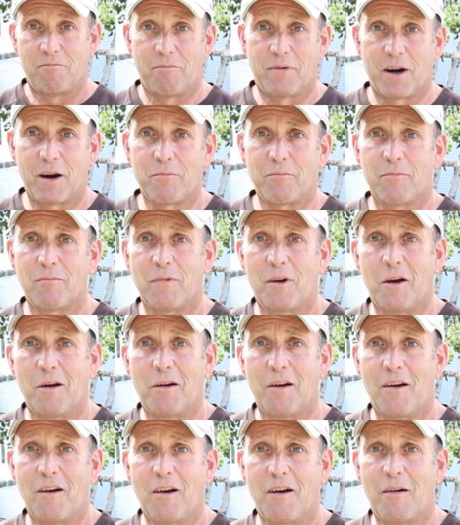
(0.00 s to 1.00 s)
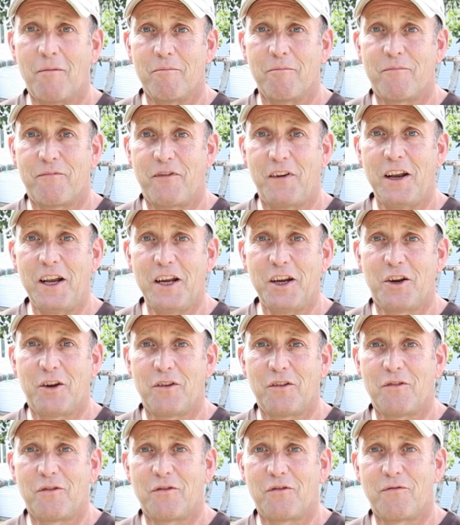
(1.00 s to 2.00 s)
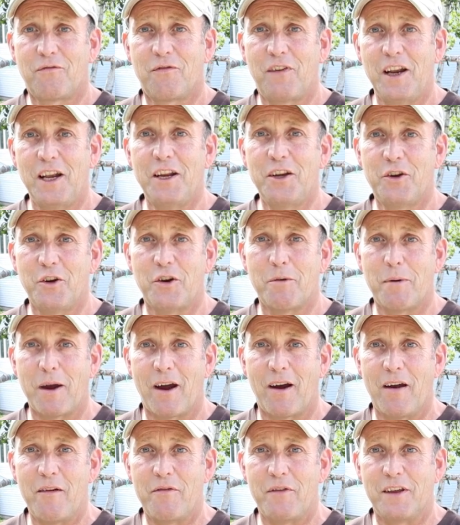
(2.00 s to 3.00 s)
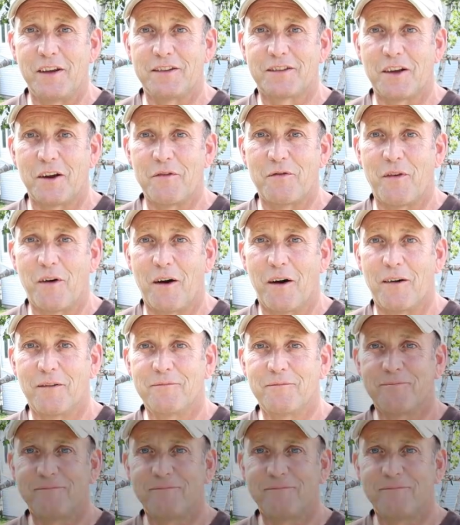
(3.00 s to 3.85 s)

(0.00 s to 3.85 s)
but I'm, I'm feeling, feeling good about everything so far.